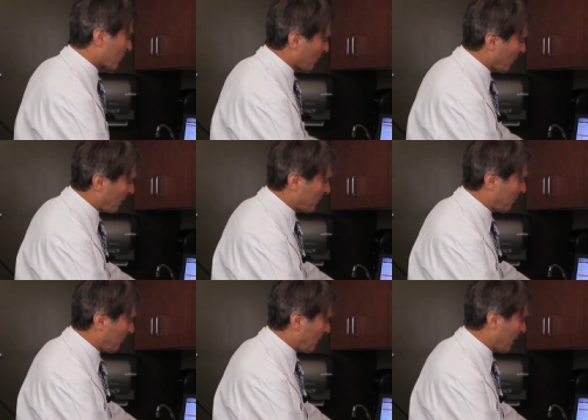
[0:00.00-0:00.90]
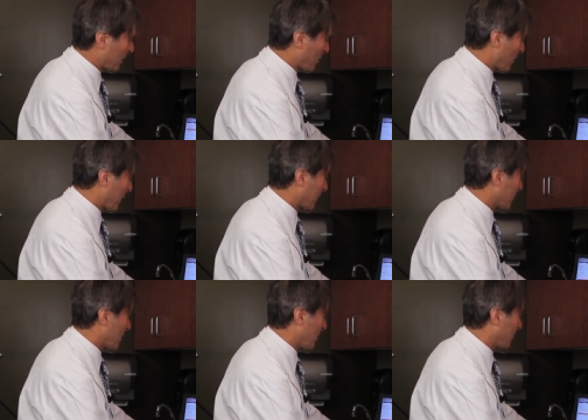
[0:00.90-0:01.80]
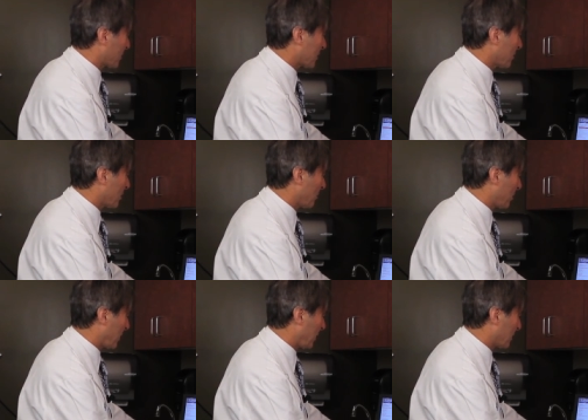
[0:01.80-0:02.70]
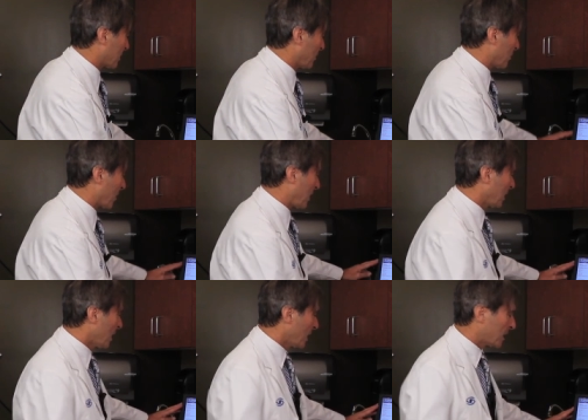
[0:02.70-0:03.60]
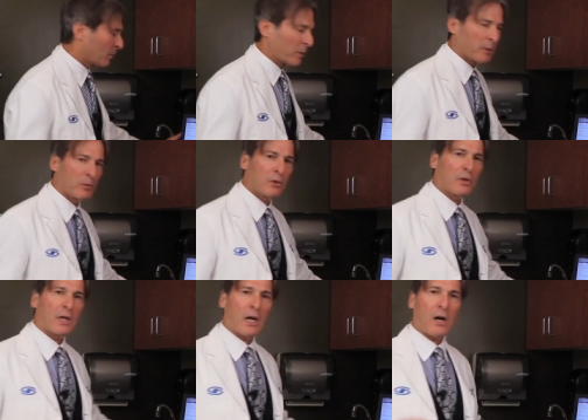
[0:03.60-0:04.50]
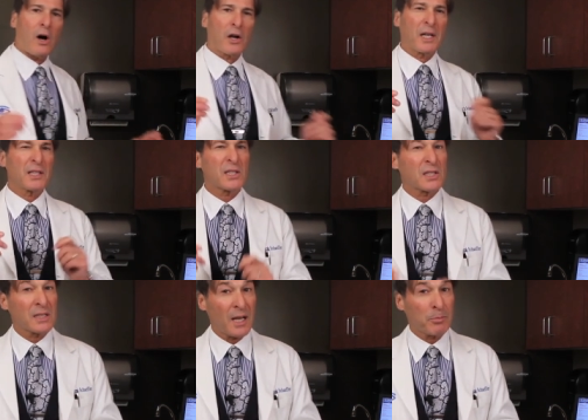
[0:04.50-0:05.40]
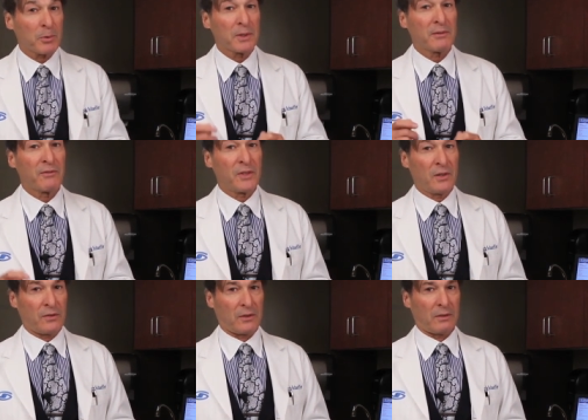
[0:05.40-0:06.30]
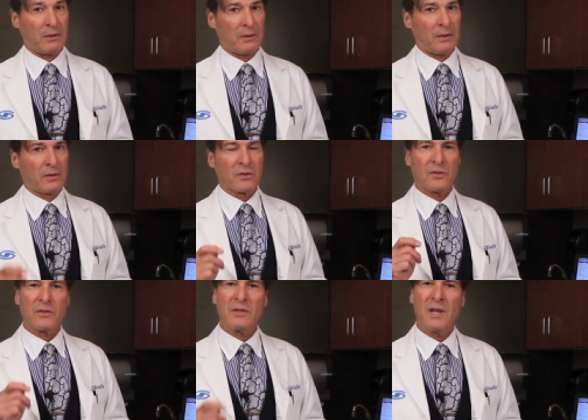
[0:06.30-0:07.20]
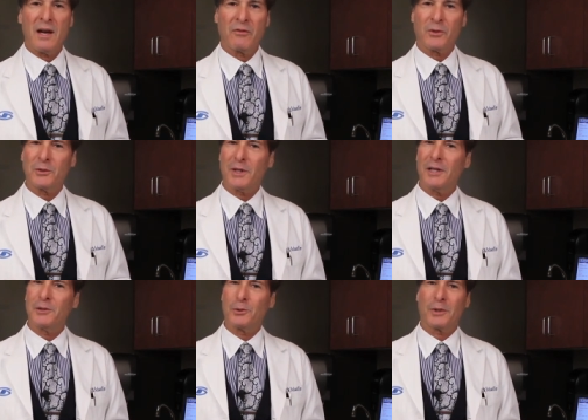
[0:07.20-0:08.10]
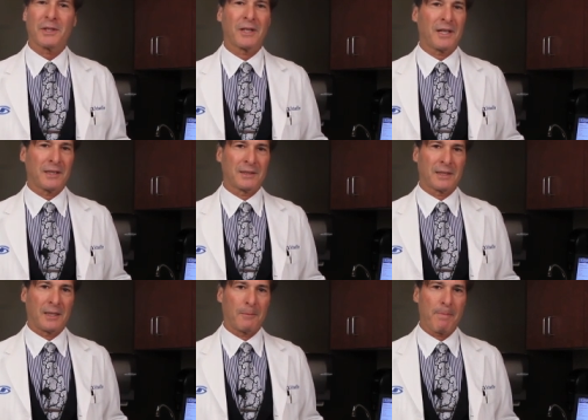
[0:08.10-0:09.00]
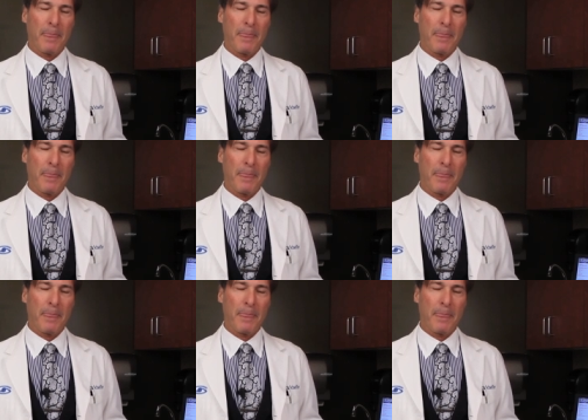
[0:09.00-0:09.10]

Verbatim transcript: throughout medical records now is so complete and so great that we will, on a separate visit, this is never done during an eye exam